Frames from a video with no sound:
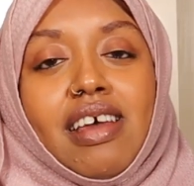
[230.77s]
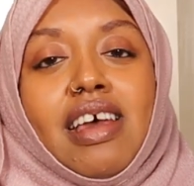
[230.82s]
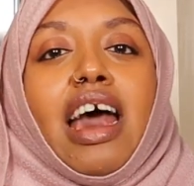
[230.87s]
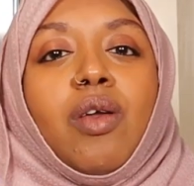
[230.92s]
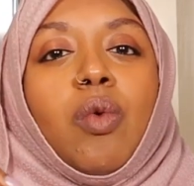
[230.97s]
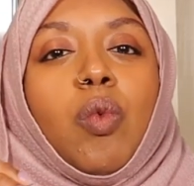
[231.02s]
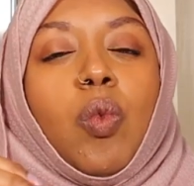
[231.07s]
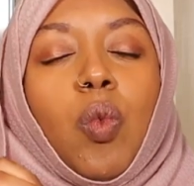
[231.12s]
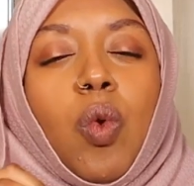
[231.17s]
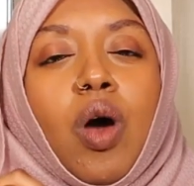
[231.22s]

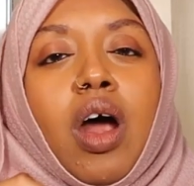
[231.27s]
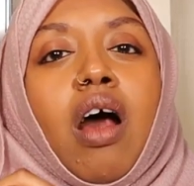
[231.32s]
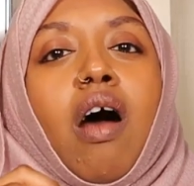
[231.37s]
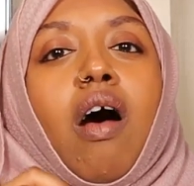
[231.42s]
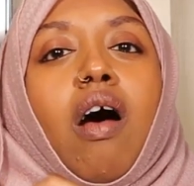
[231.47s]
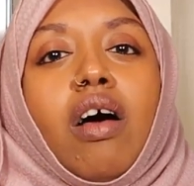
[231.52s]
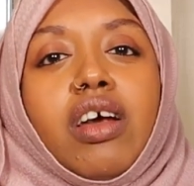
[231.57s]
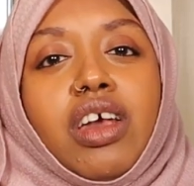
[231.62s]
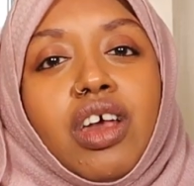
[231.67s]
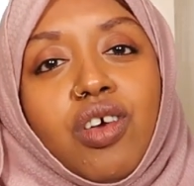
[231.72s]
and where
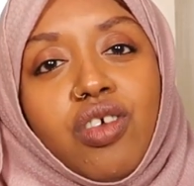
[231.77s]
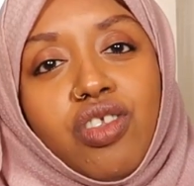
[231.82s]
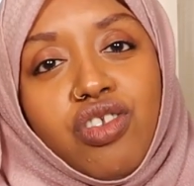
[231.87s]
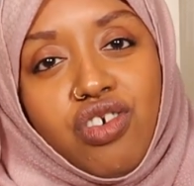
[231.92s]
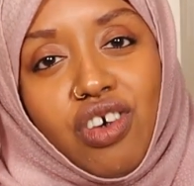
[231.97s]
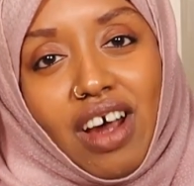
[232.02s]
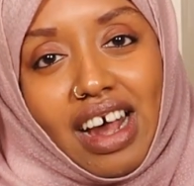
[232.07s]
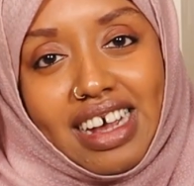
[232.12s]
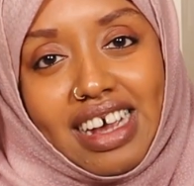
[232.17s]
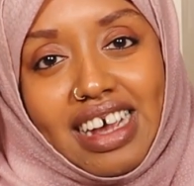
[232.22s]
are you
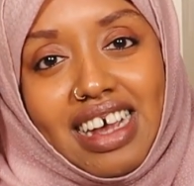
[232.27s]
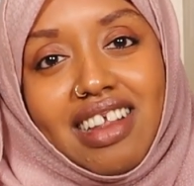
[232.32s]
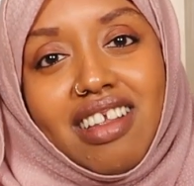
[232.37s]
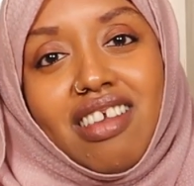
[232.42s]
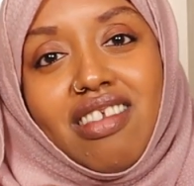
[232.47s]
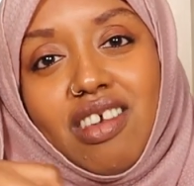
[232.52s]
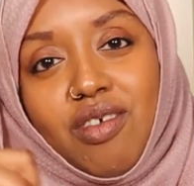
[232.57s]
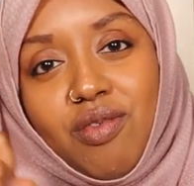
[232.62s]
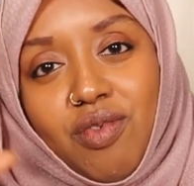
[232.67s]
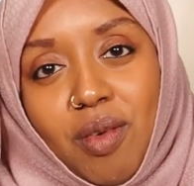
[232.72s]
tracking
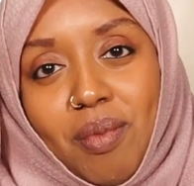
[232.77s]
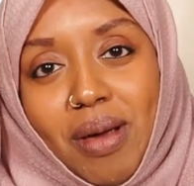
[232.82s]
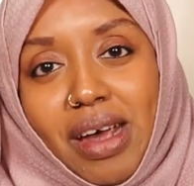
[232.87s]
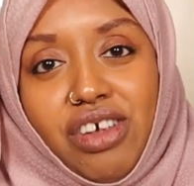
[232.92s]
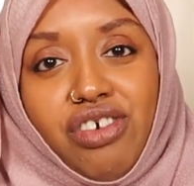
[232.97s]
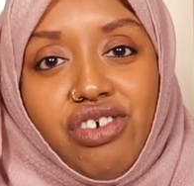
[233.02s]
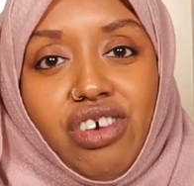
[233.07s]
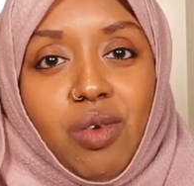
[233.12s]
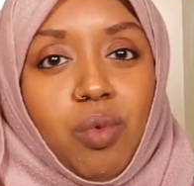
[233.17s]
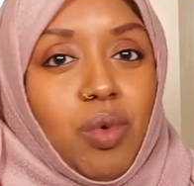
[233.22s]
this
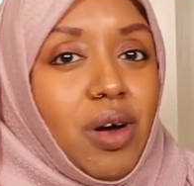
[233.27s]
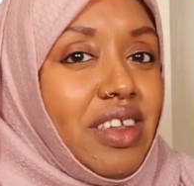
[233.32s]
information?